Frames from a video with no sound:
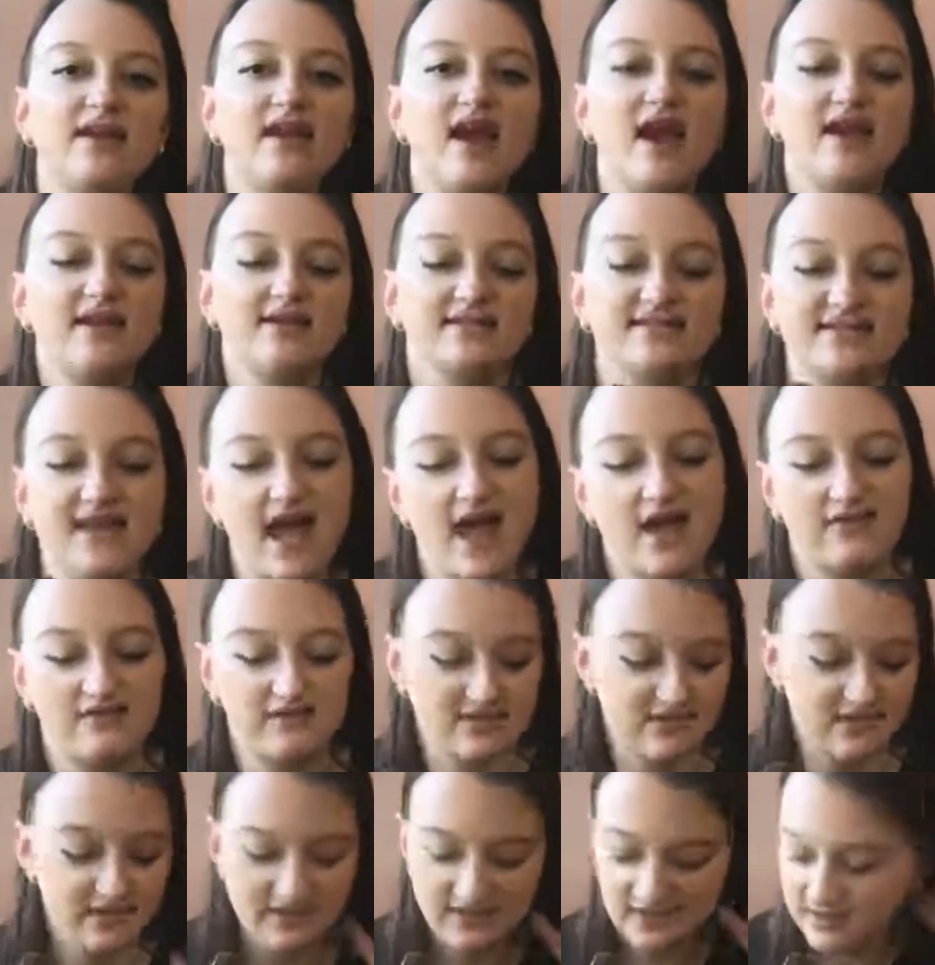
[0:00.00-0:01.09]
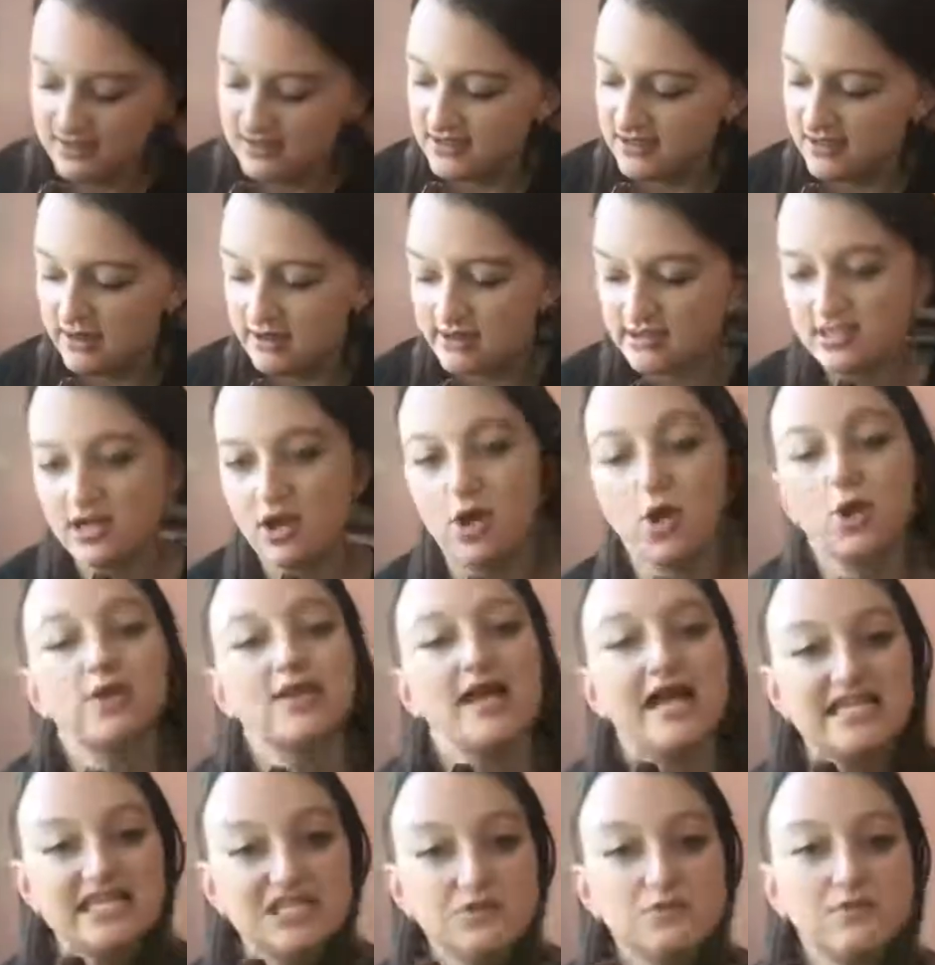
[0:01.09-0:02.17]
kind of sound. So
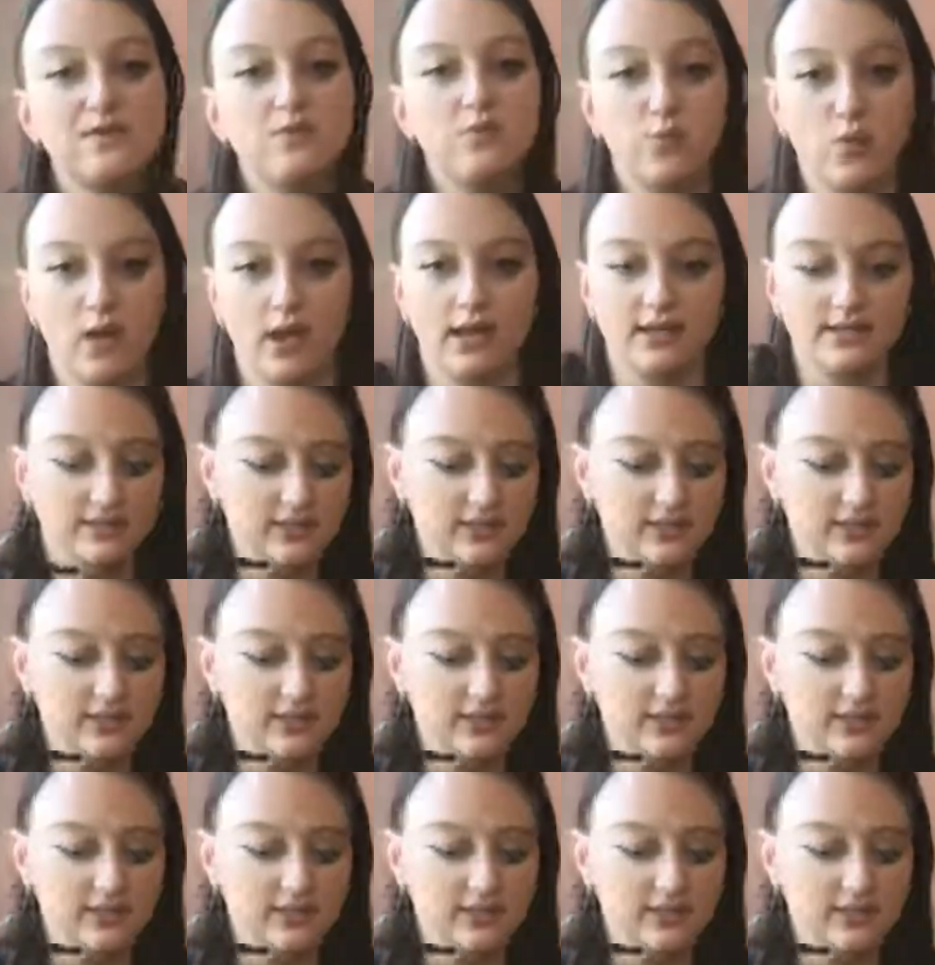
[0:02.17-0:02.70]
that's what we want.